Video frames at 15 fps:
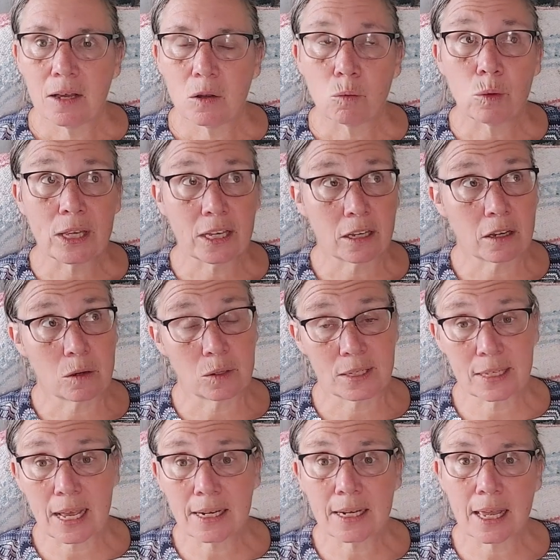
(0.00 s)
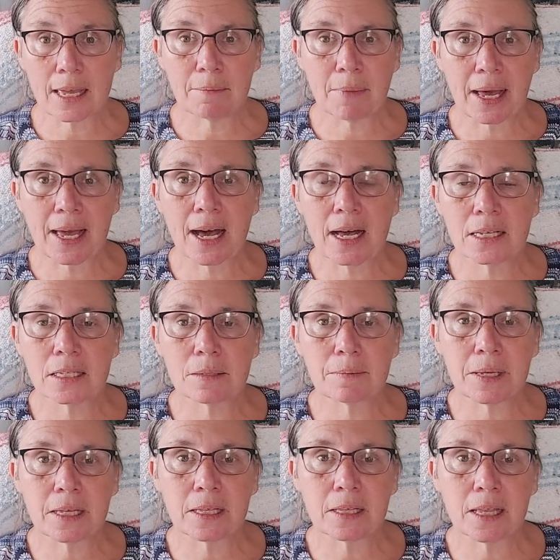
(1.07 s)
week ago Sunday, my
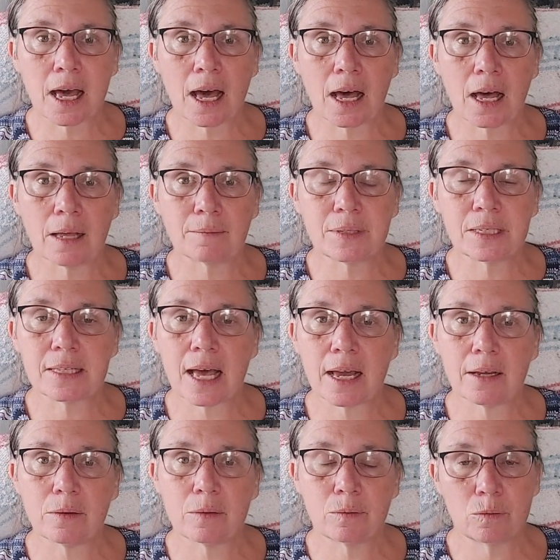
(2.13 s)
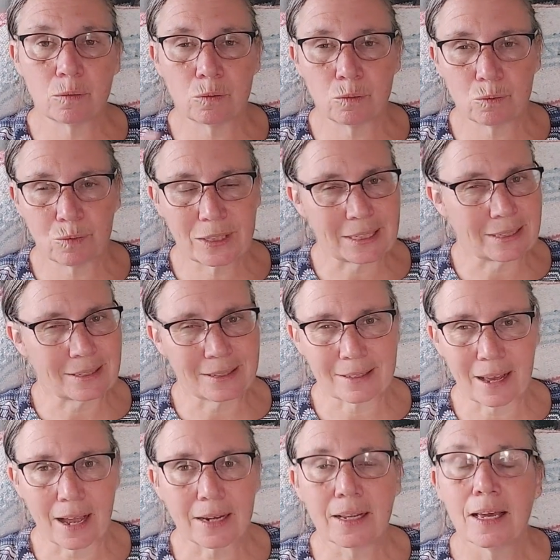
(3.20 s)
husband didn't
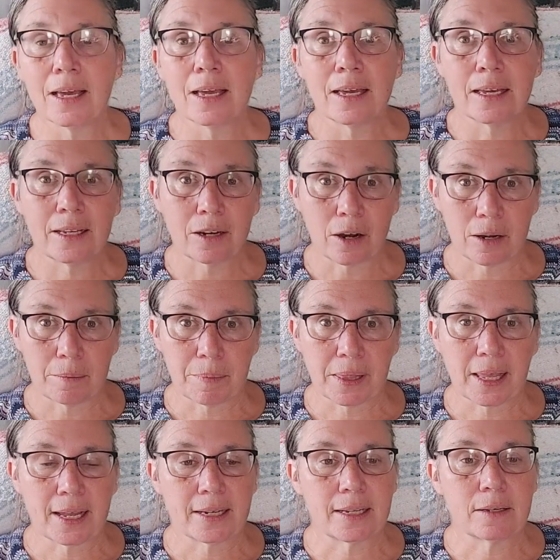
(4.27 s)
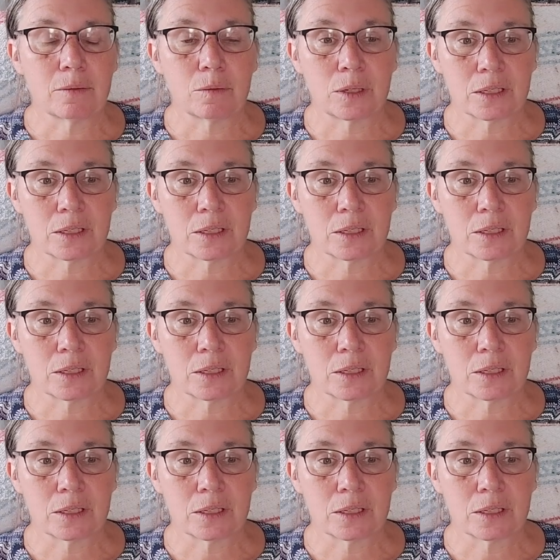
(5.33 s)
decide. He'd already planned it.